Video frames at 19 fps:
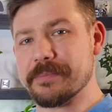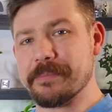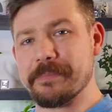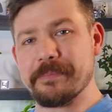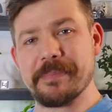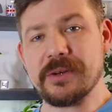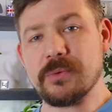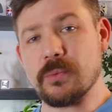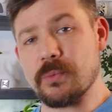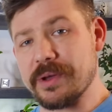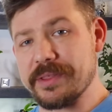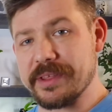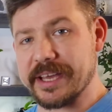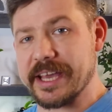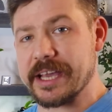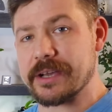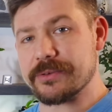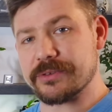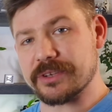but where the
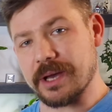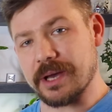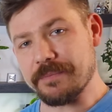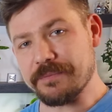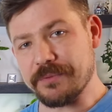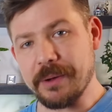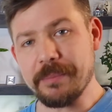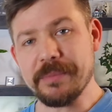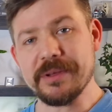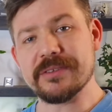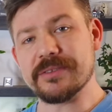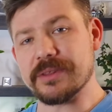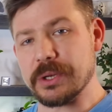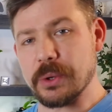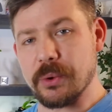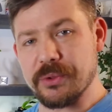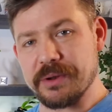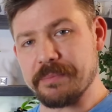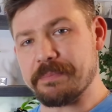geckos come from is the
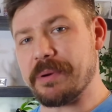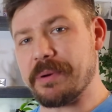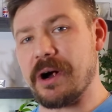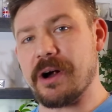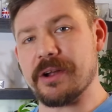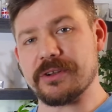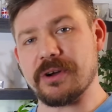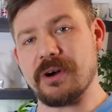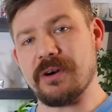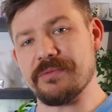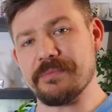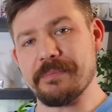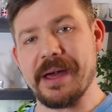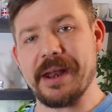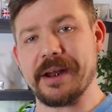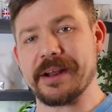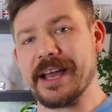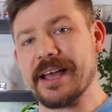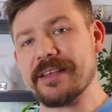northern part of
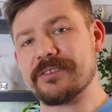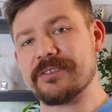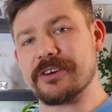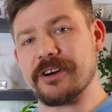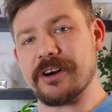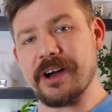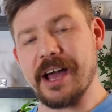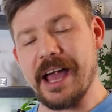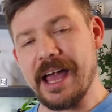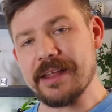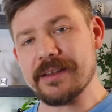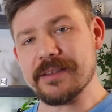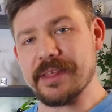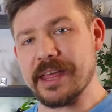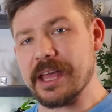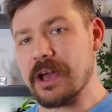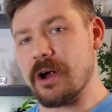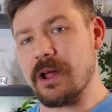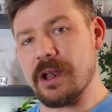Madagascar,
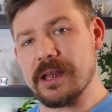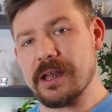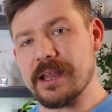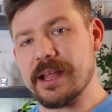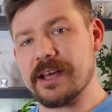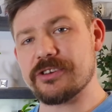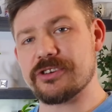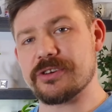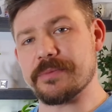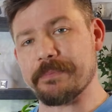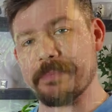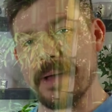and they are lush